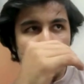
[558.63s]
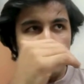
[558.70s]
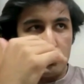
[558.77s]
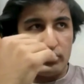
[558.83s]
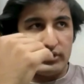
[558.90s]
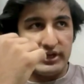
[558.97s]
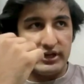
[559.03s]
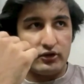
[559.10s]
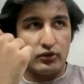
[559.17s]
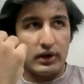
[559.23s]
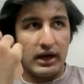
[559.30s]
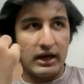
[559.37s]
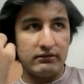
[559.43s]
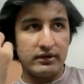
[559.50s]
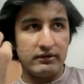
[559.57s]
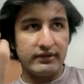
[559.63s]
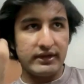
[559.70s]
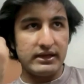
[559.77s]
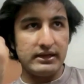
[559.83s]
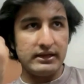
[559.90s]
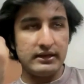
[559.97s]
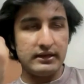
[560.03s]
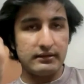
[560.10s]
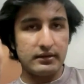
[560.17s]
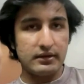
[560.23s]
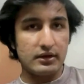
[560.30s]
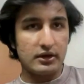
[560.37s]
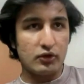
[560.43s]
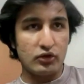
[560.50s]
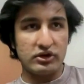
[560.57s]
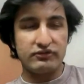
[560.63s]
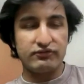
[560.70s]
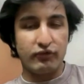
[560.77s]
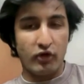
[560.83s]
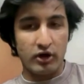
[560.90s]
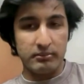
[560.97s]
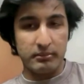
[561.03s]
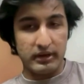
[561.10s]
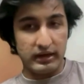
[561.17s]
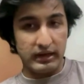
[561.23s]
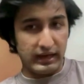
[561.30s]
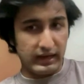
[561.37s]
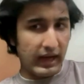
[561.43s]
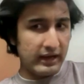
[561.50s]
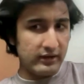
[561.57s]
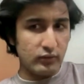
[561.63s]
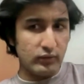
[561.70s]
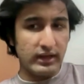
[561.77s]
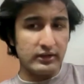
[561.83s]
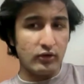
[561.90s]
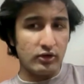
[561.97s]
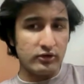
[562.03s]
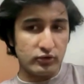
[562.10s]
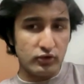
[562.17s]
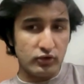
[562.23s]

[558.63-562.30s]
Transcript: you need to have a very good thought, and you can also